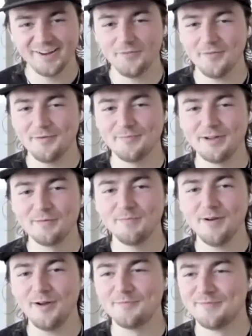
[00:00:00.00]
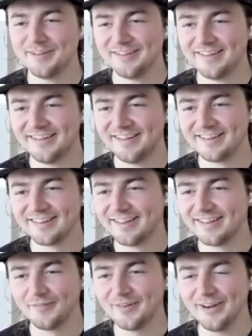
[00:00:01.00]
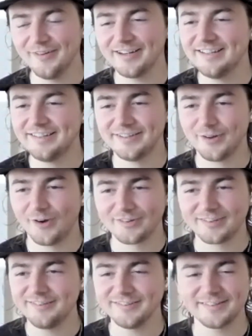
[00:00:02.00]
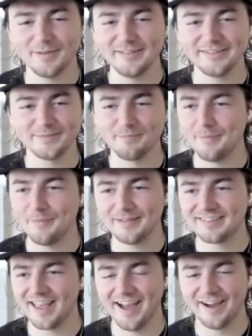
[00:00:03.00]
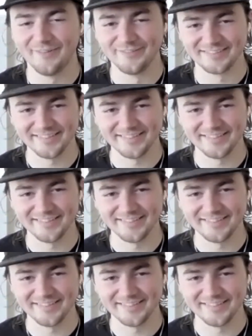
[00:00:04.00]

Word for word: I went, Mum, we don't need a doctor. Just give me some paper towels.